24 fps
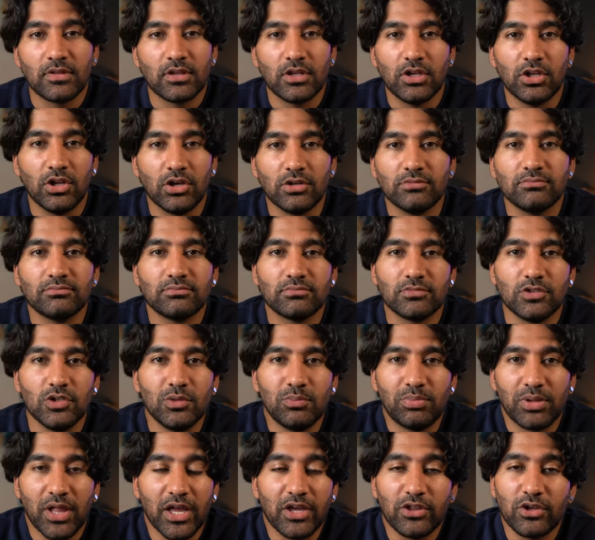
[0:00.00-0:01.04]
you know,
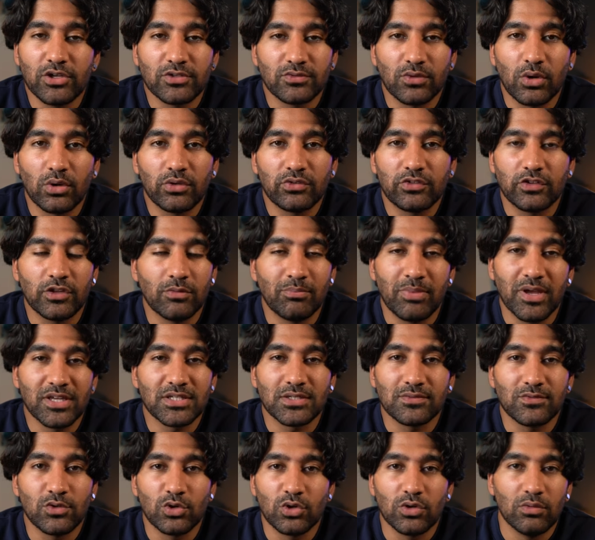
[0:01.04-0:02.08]
you play those roles to the best
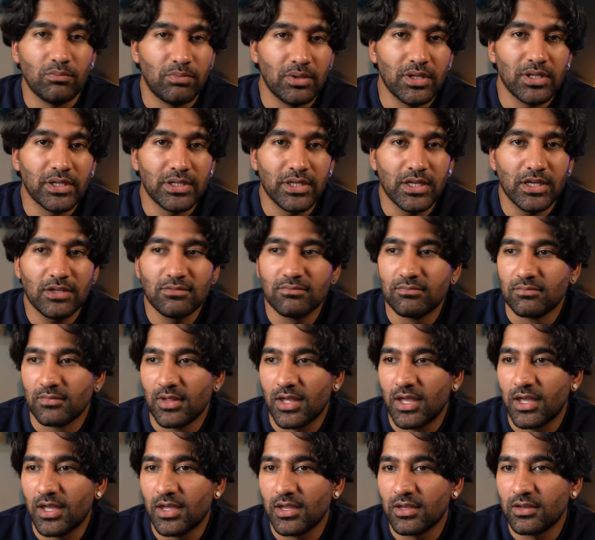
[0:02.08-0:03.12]
of your ability
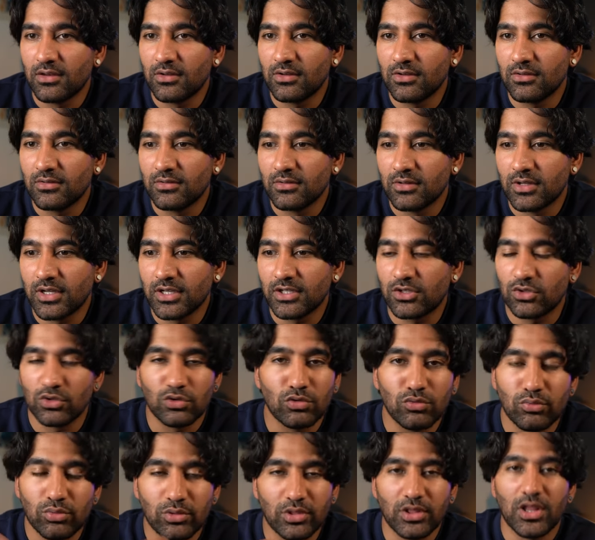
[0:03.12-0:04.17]
and like
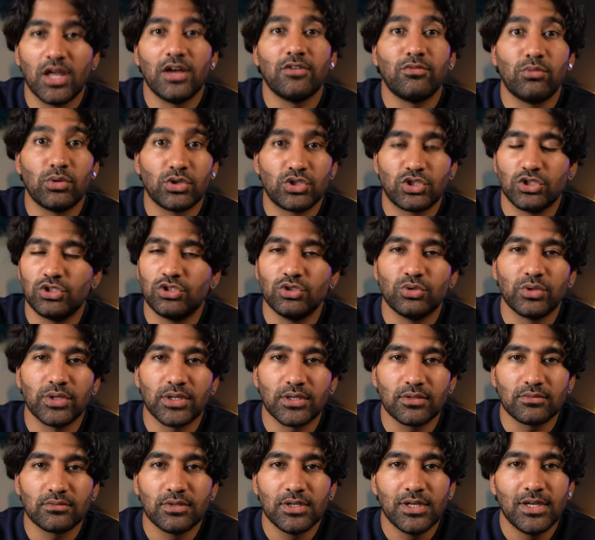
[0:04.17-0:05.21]
you love what you're
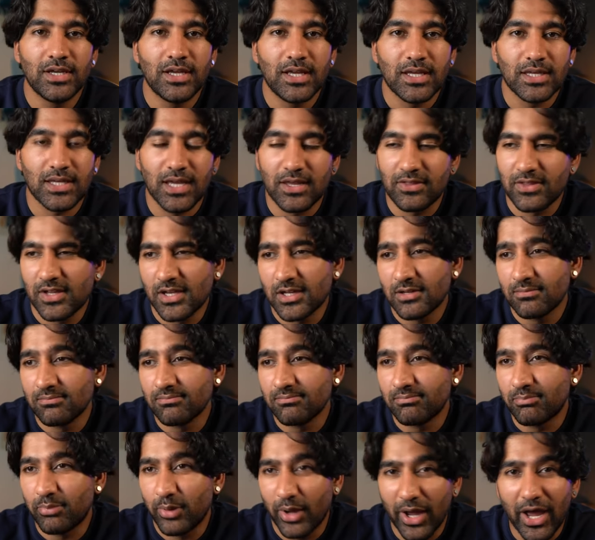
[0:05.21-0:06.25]
doing. And
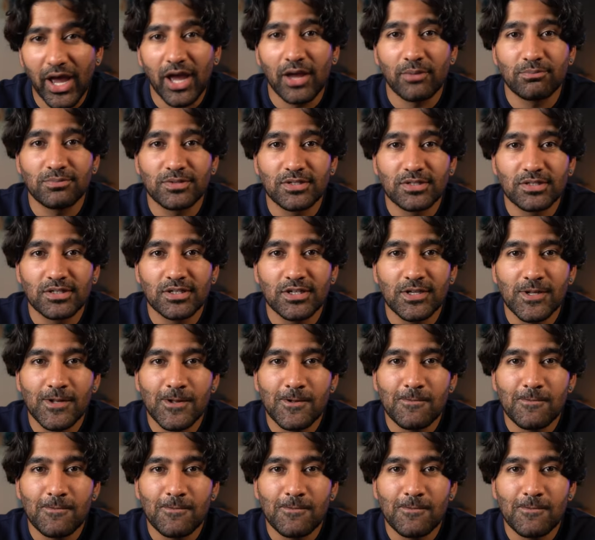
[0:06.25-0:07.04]
then perhaps,